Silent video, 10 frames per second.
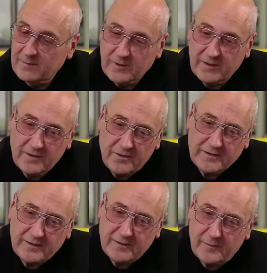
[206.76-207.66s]
Well, the
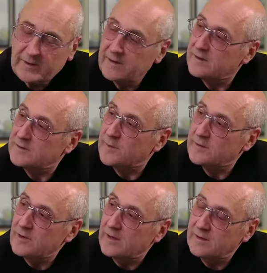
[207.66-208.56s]
increase in nominated
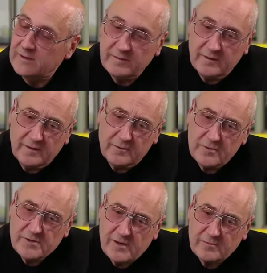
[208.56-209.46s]
speed rating
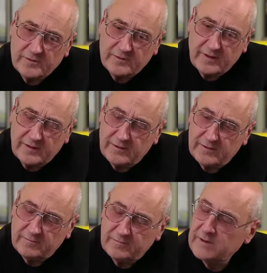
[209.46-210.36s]
results in
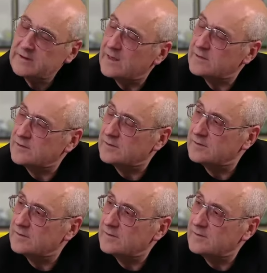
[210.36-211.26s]
a reduction
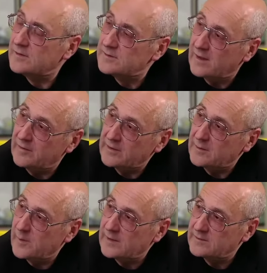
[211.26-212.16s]
of load carrying
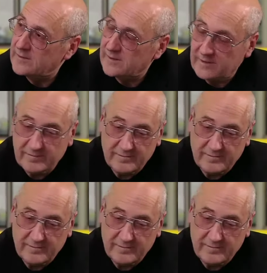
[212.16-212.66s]
capacity.